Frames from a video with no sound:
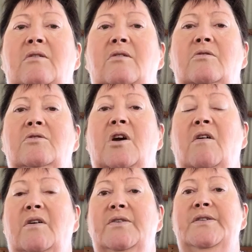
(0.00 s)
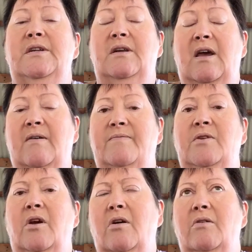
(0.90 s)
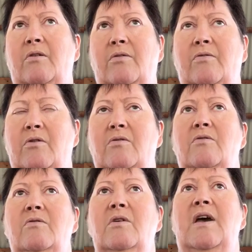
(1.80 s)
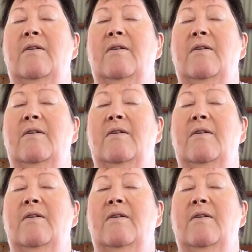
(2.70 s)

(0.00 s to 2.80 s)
your child didn't have to go through